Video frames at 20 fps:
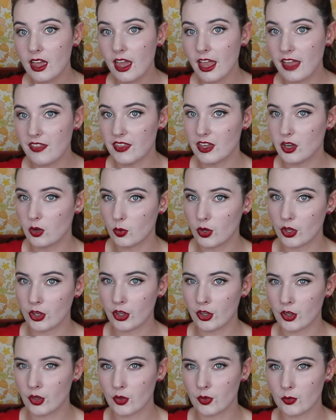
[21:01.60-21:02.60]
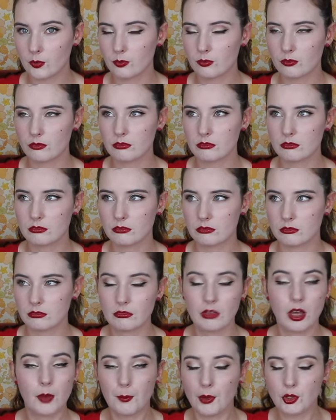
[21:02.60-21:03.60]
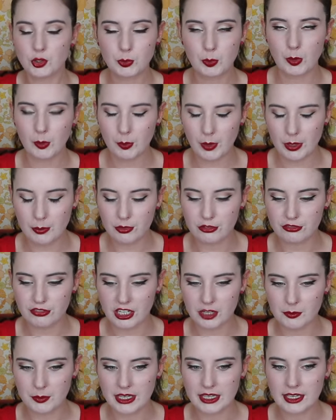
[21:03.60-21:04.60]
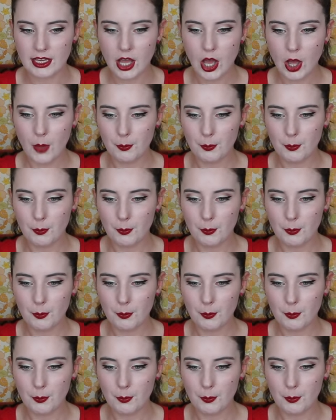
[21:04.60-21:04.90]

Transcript: and there were multiple people in front of me,